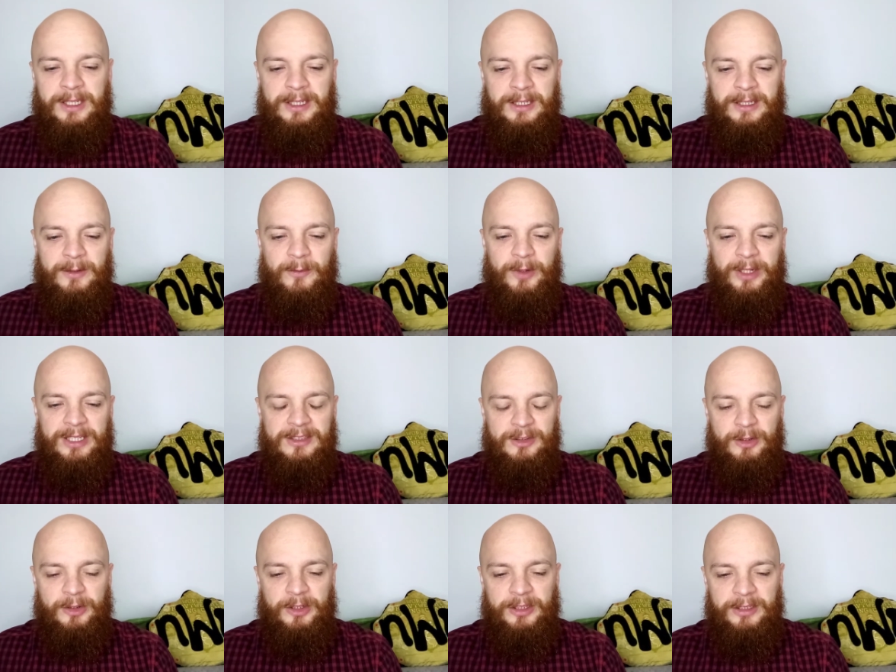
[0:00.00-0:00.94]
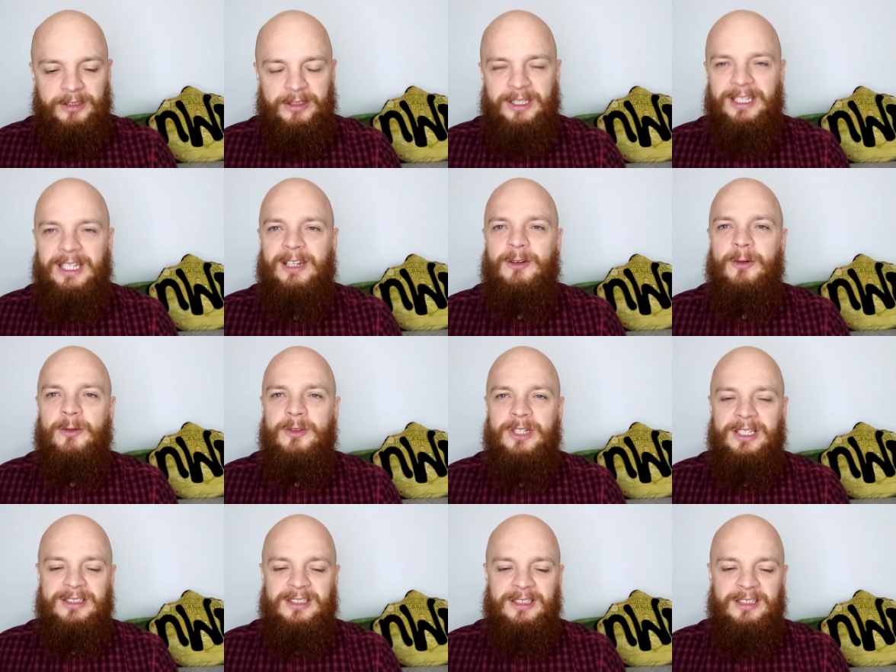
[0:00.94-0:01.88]
Reigns doing the, the kind of
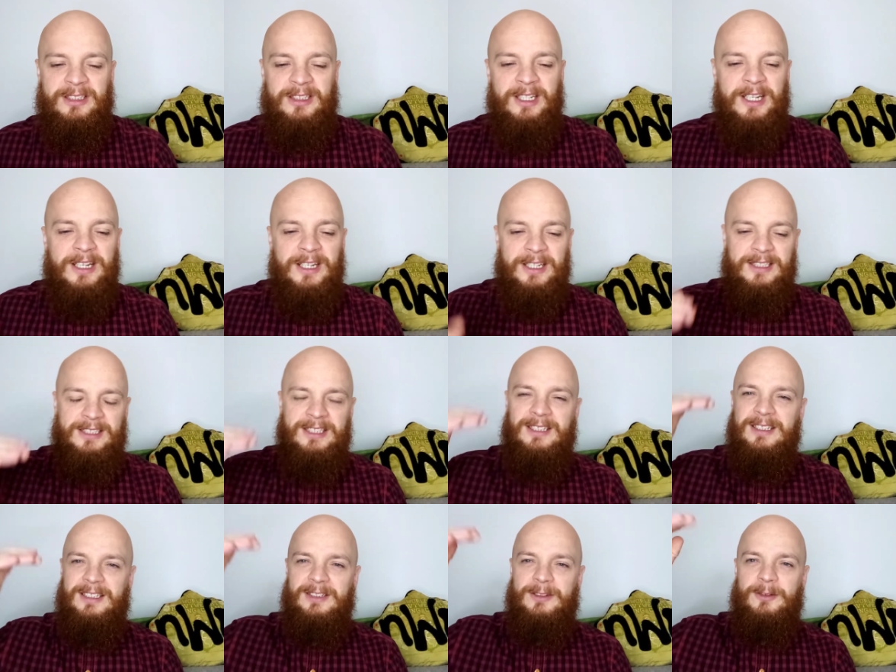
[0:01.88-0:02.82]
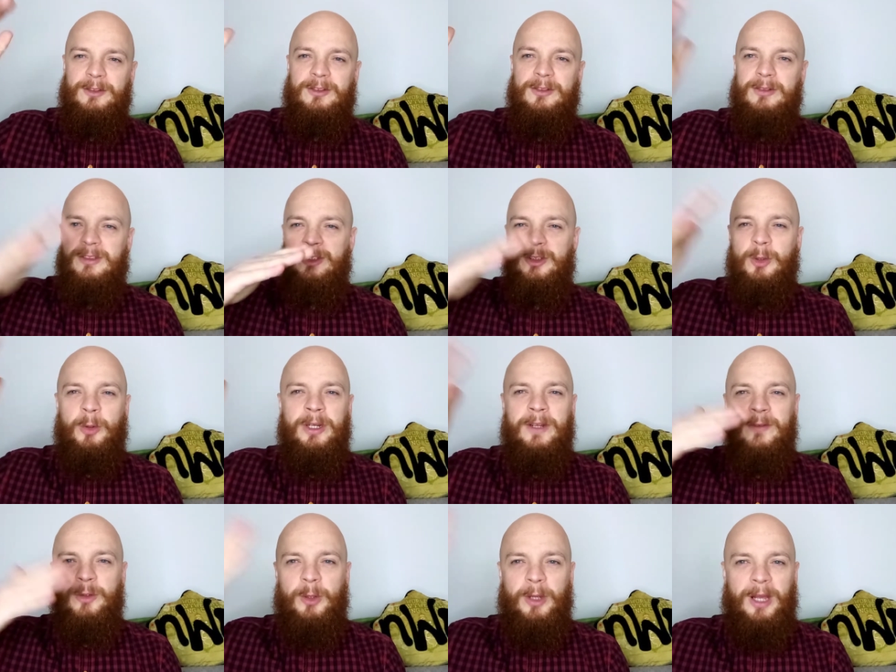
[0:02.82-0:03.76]
contract signing. See, story of
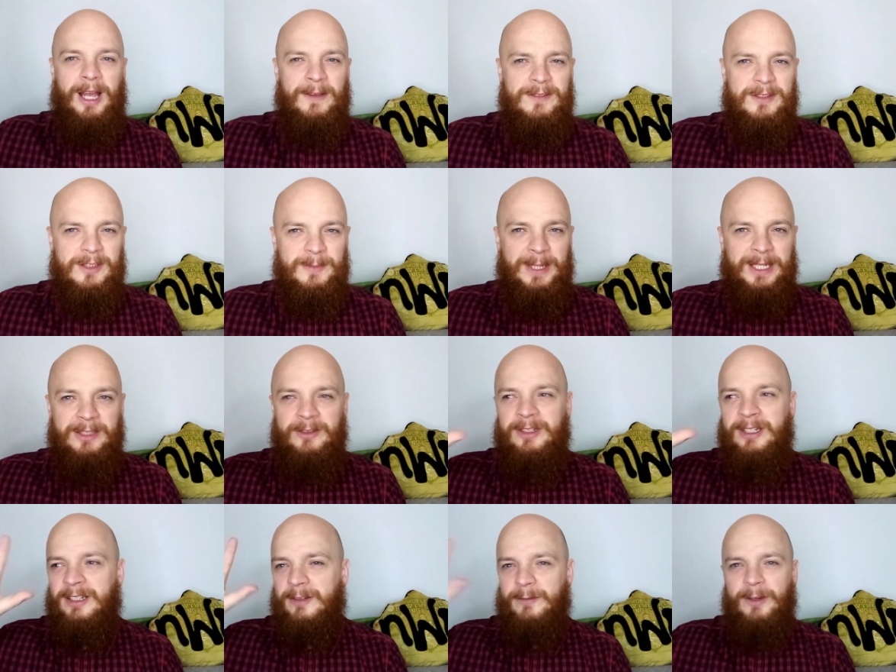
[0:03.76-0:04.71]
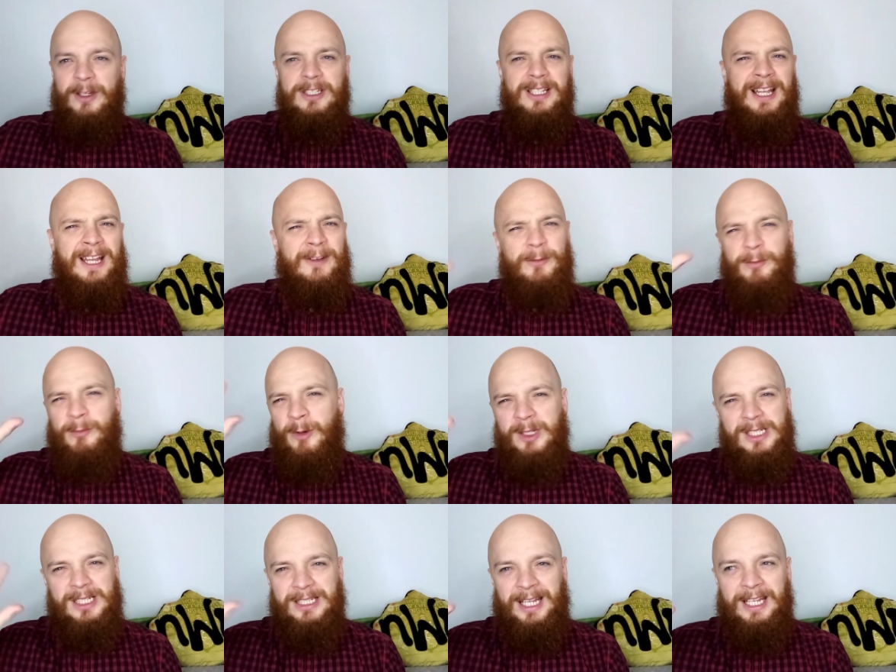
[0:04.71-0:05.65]
two halves in SmackDown now. The first half
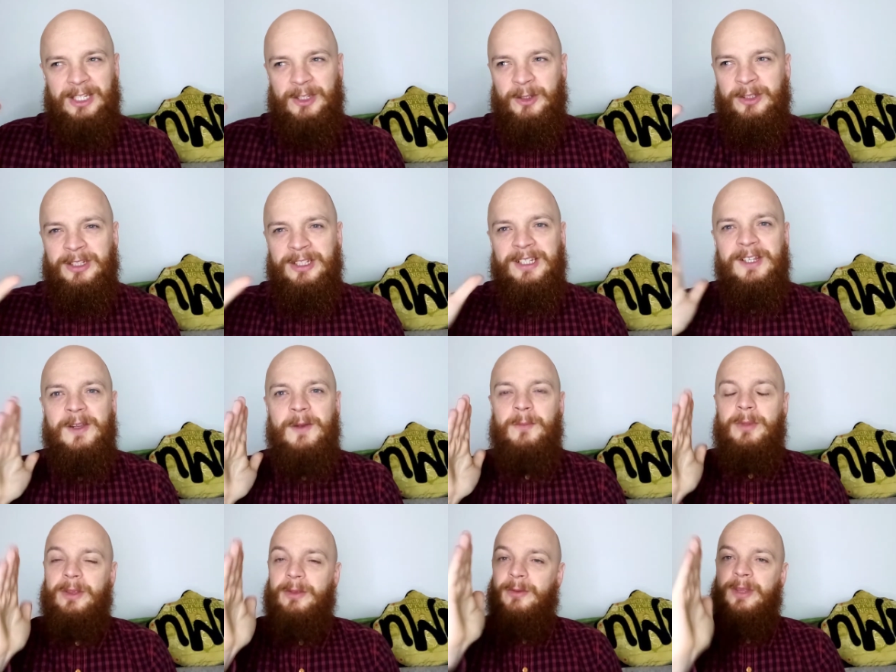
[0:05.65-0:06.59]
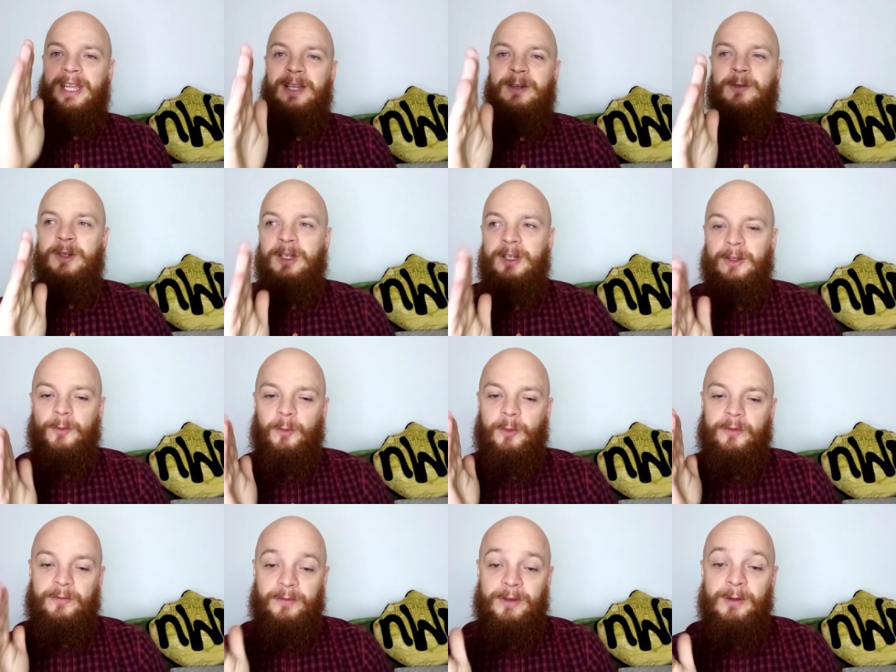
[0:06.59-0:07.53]
wasn't that good, but then what
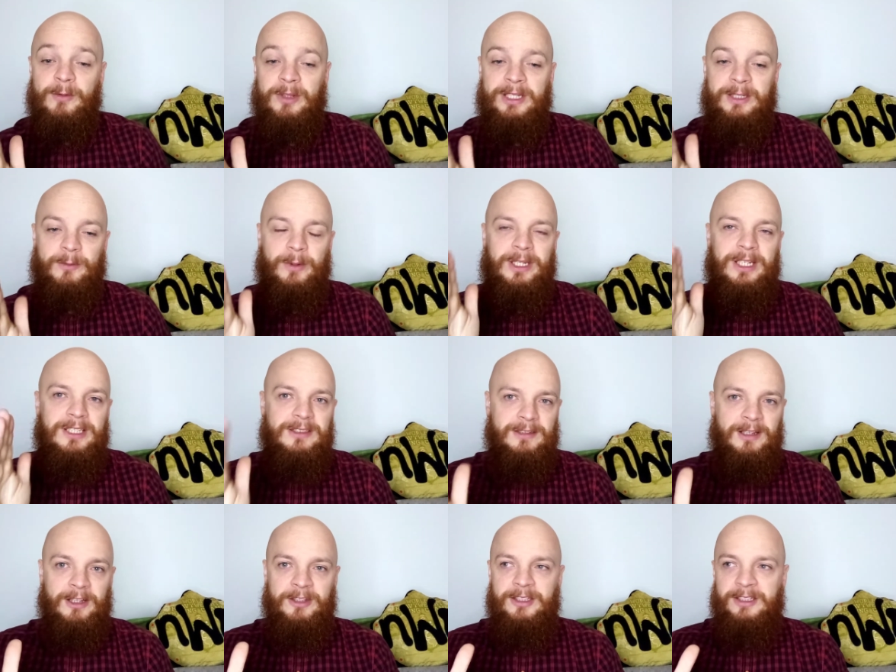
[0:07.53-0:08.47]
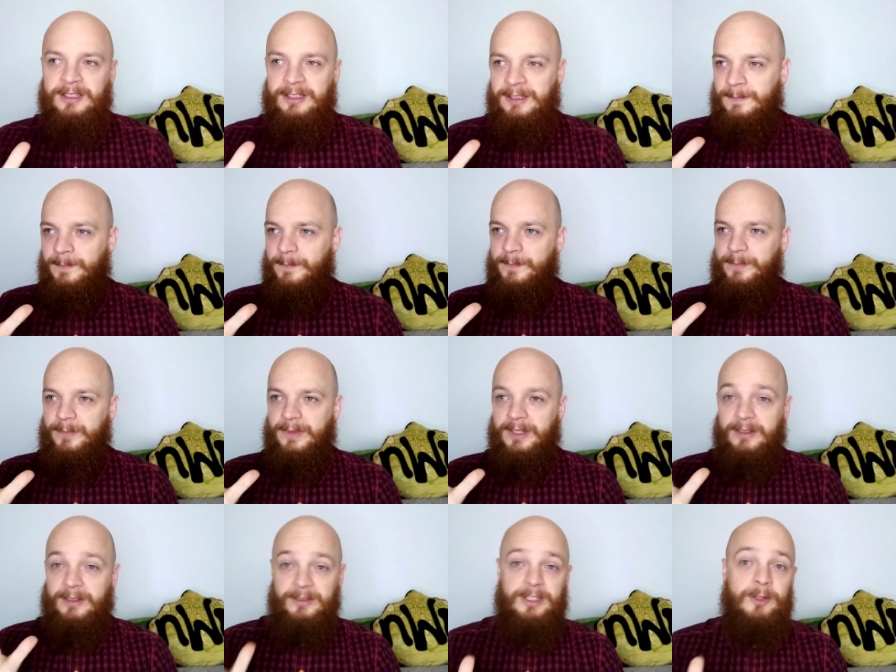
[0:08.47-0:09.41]
felt like when they started
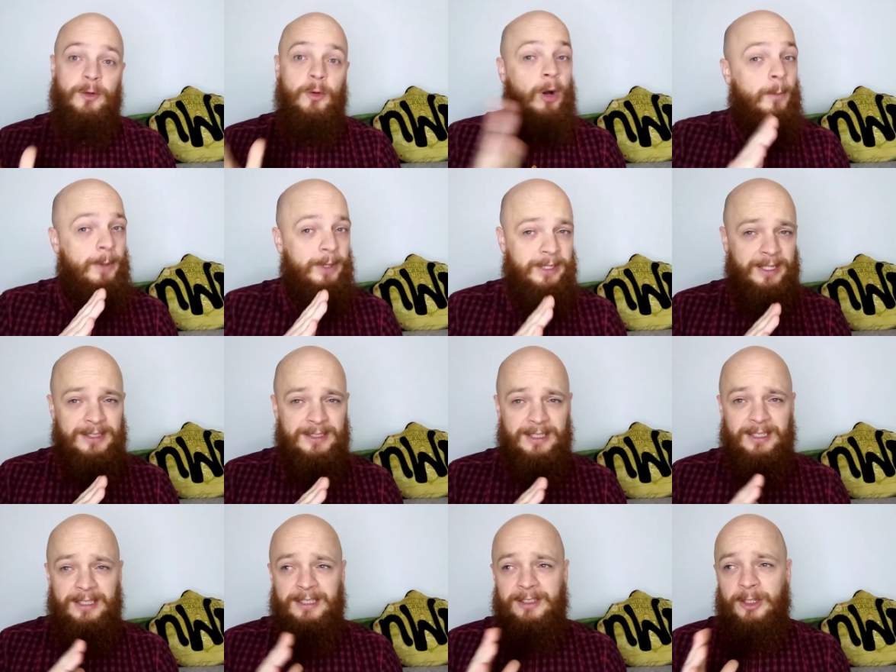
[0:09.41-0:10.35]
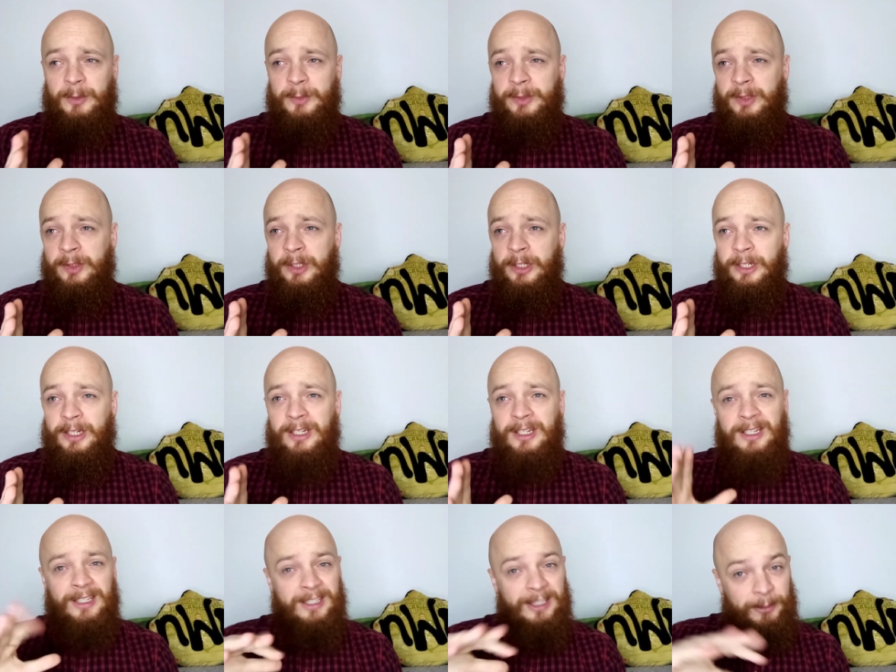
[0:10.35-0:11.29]
to go up against A E W, they
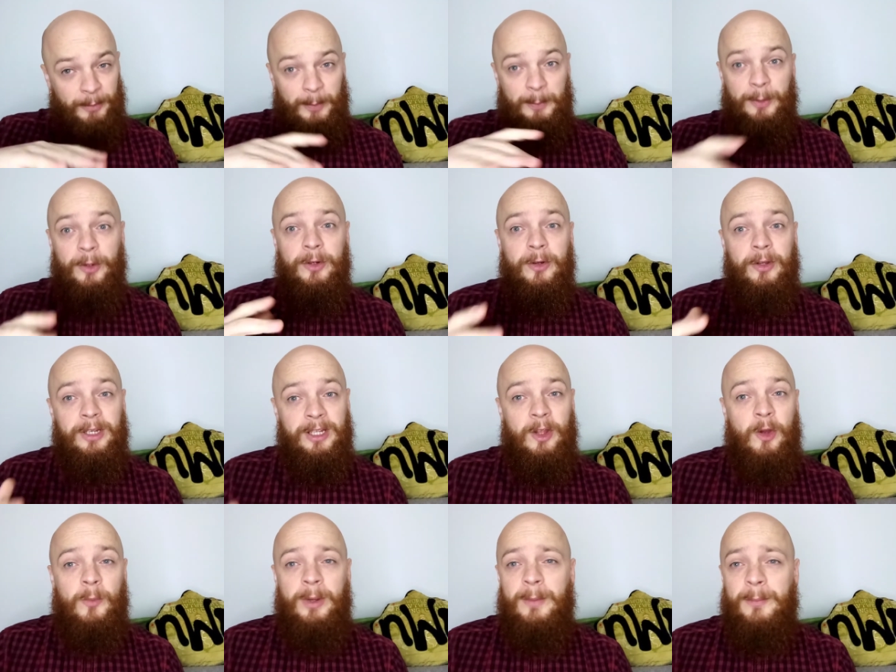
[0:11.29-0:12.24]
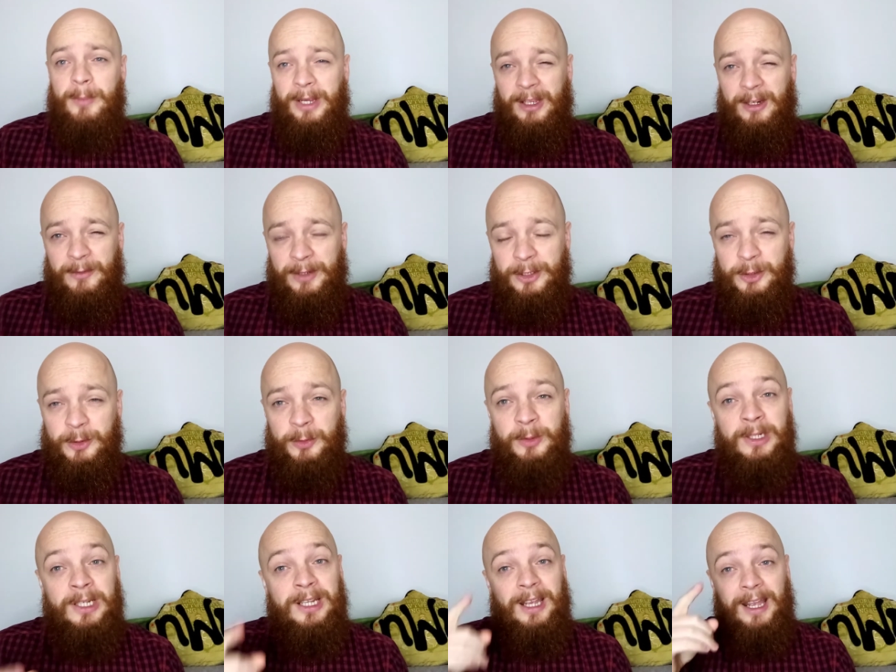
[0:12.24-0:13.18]
were putting on a little bit better of a
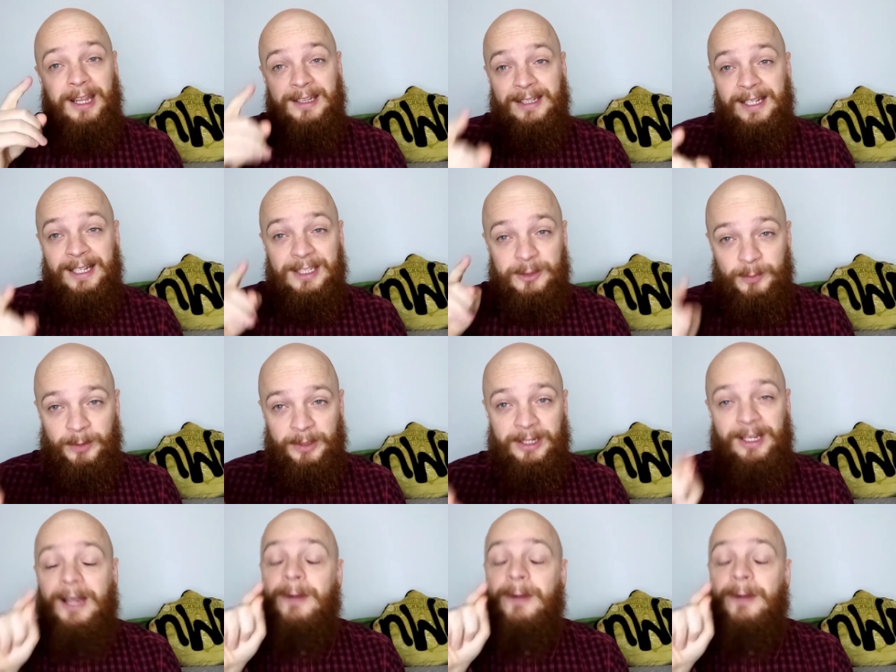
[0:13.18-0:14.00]
show, and that's what I'm